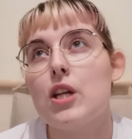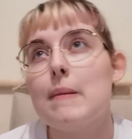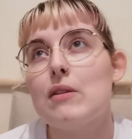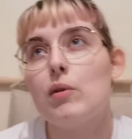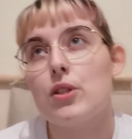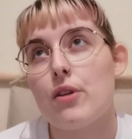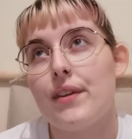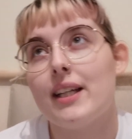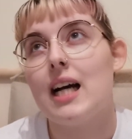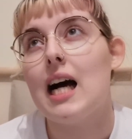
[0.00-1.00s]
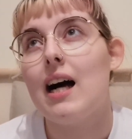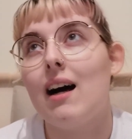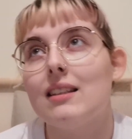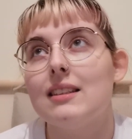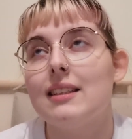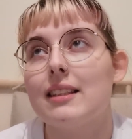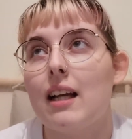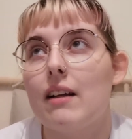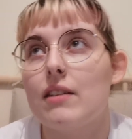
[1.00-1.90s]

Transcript: terms of what's on the cards